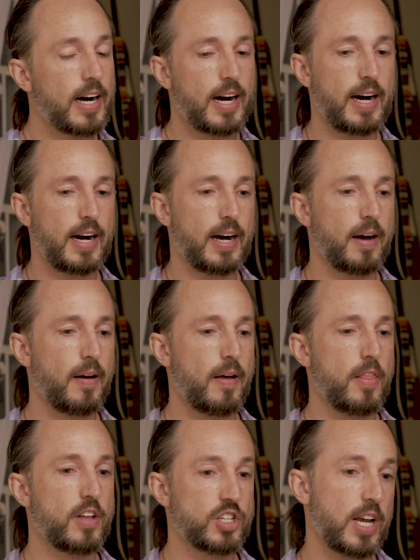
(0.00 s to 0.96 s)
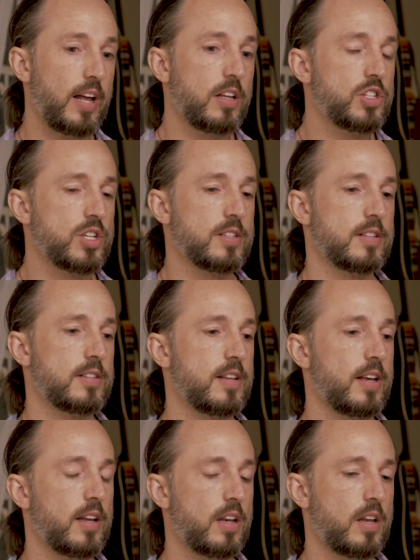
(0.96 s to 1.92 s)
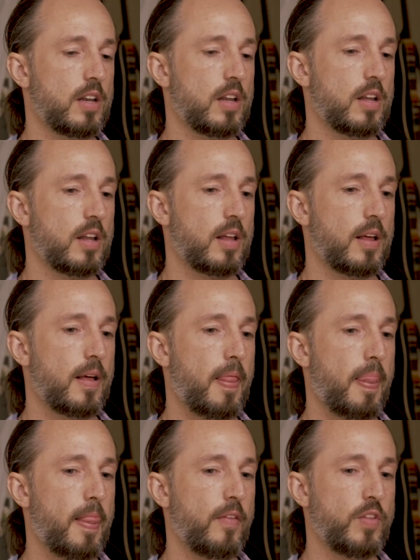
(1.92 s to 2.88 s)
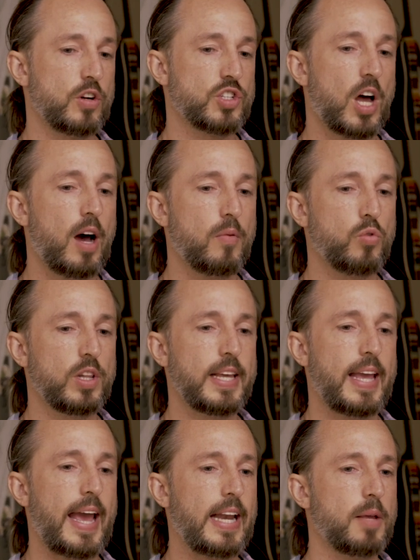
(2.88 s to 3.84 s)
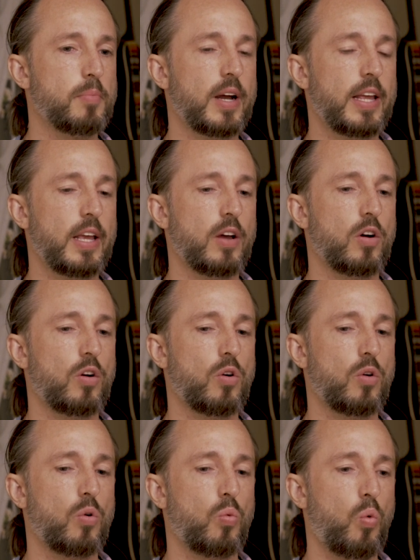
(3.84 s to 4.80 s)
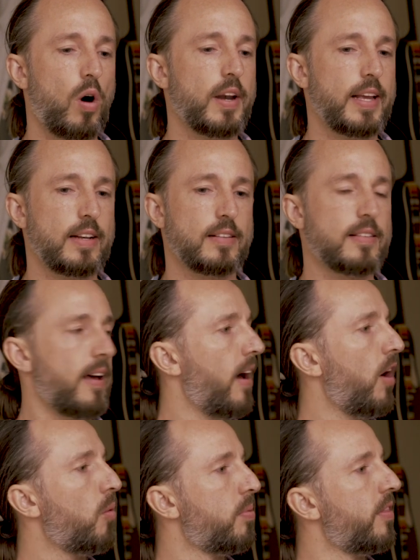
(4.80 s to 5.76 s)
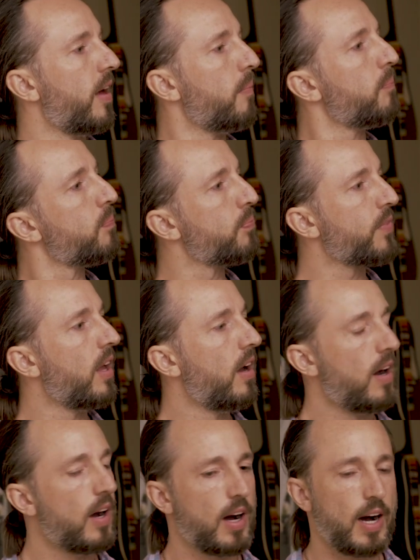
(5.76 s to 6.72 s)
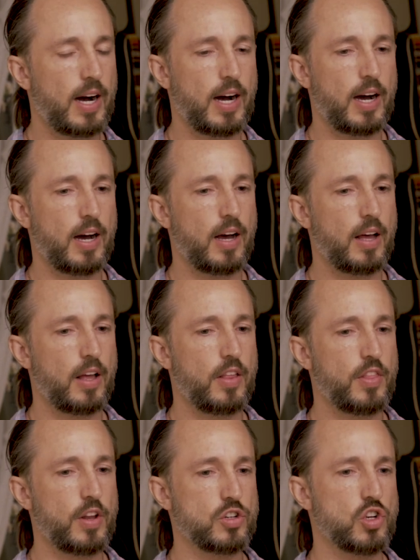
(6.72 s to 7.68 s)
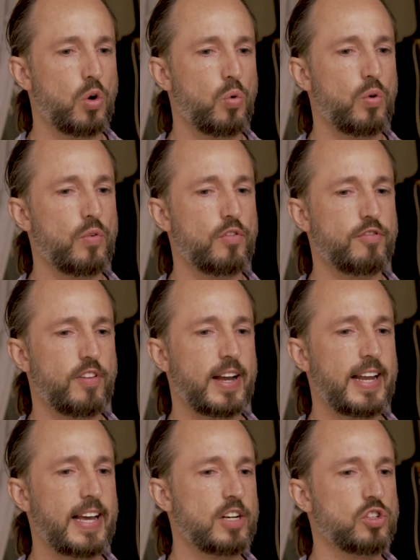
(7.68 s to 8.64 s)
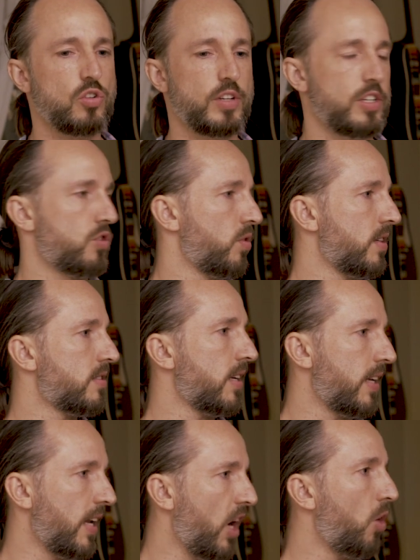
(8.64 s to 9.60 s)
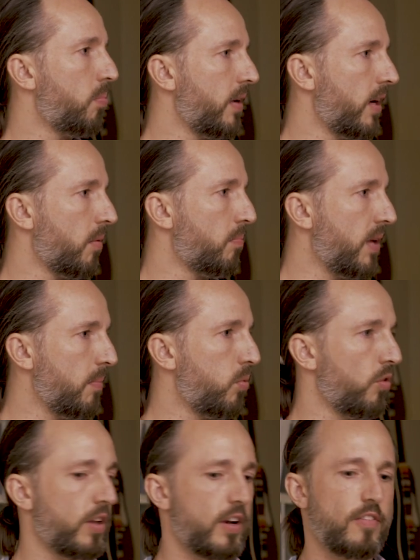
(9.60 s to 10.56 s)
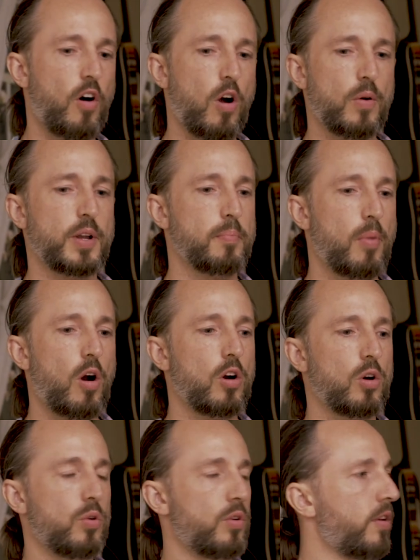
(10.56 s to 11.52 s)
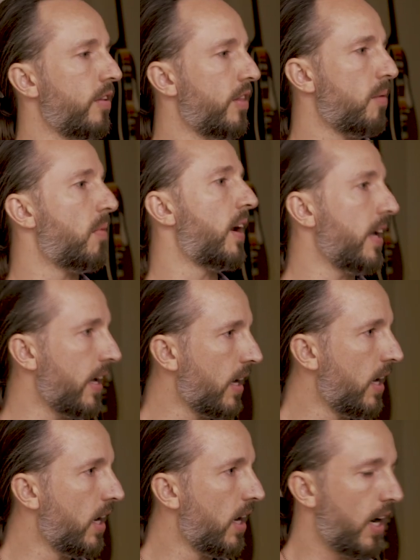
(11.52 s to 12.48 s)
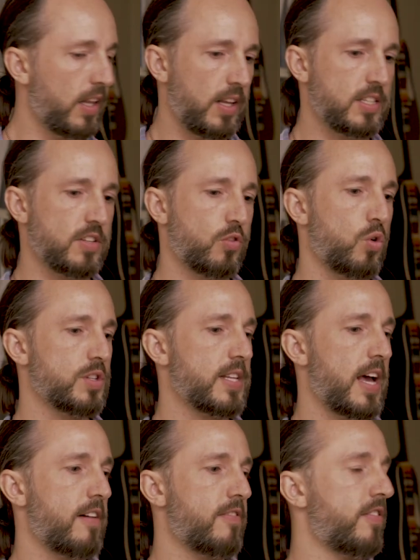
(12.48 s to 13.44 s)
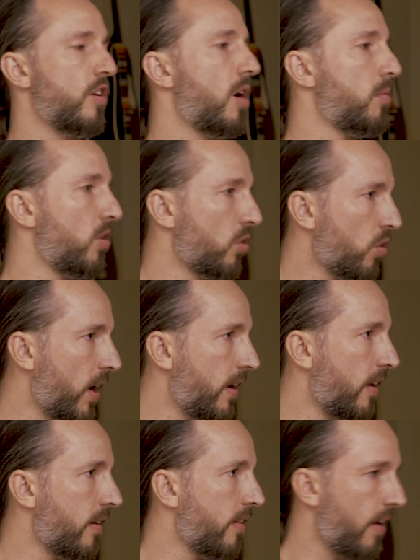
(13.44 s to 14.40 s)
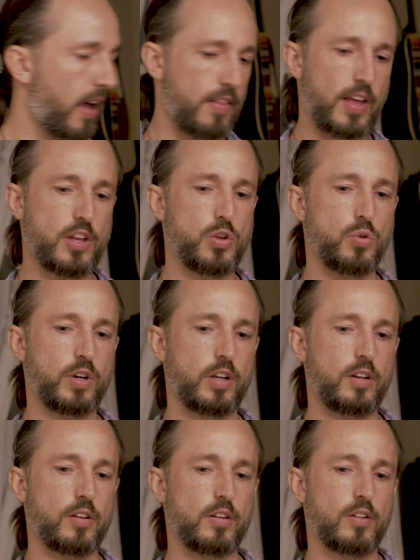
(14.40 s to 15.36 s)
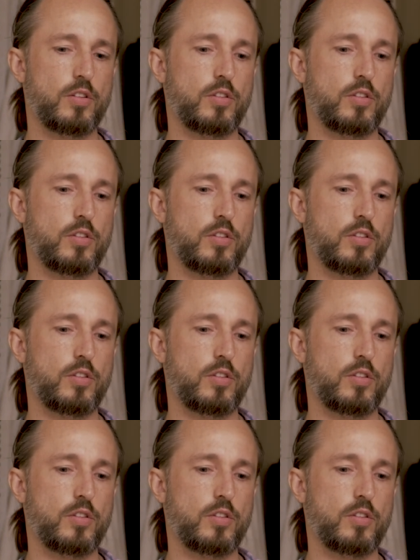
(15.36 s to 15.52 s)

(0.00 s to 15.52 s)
Uh, the challenge is, is that there's not really anybody wanting to help them. Uh, there's no financial interest in helping people that have already borrowed the money. unless of course they have phenomenal credit, and then you can